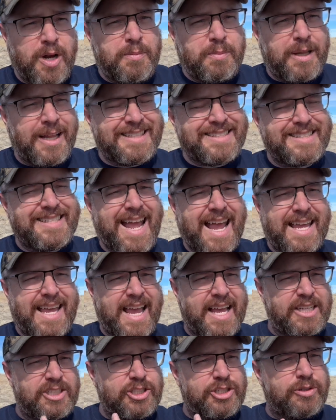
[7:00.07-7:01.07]
plus
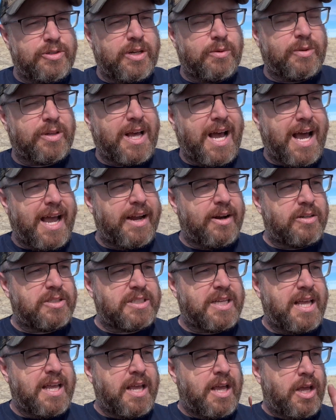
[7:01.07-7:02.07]
decades shooting with irons.
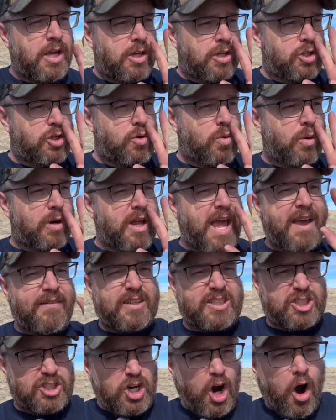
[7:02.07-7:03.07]
You want to have a
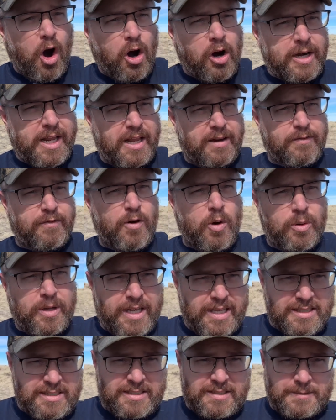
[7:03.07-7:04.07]
target
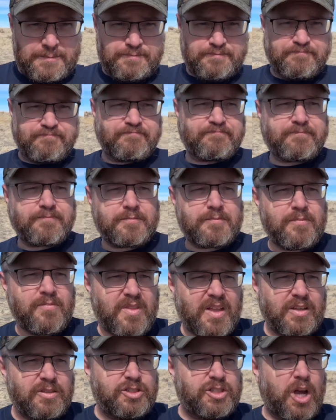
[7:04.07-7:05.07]
focus.
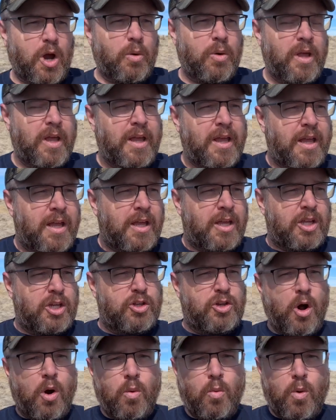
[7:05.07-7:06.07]
So you
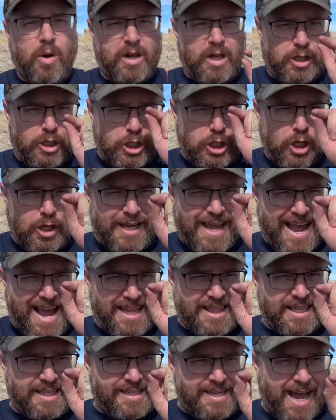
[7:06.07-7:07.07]
don't want to look
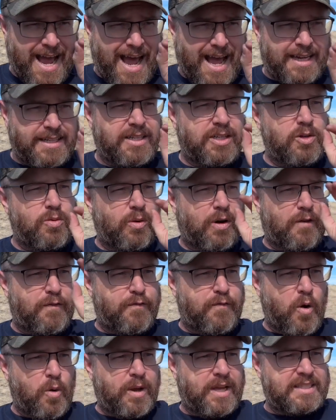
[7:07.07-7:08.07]
at the dot. You want to
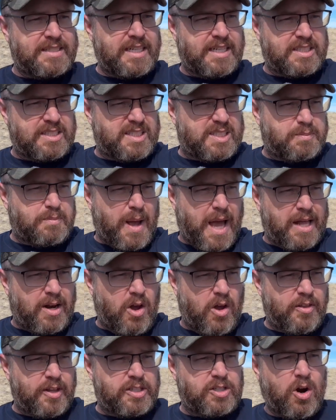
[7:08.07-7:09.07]
focus at a spot
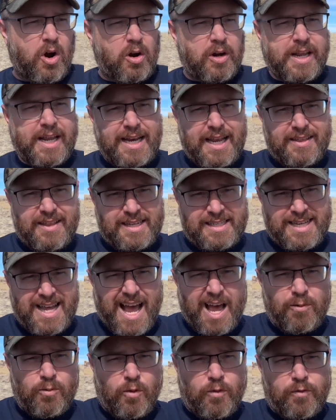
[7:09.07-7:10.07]
on the target, and the
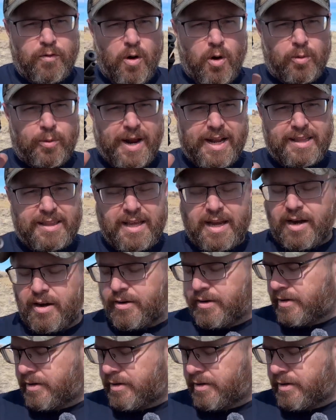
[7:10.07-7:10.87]
dot will fall right there